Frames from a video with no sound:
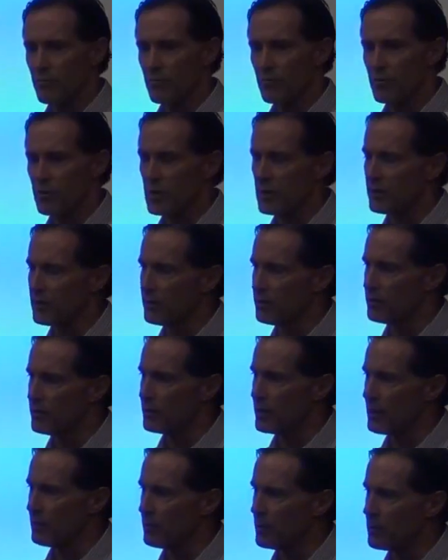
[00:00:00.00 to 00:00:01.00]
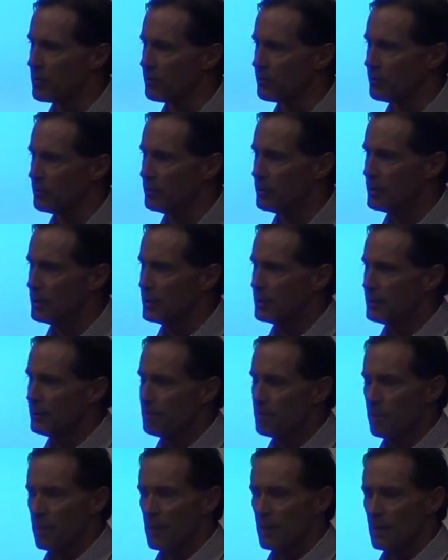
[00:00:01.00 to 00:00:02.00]
theater that they went through.
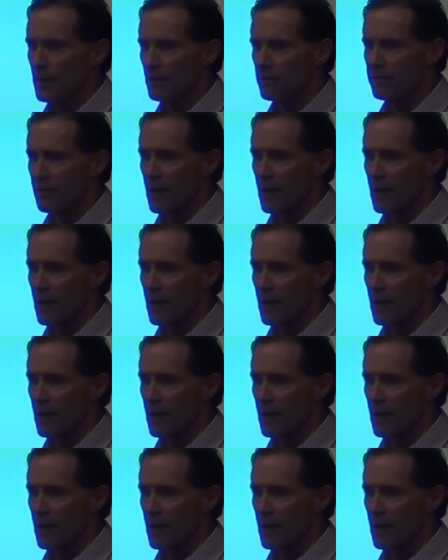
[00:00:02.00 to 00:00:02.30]
A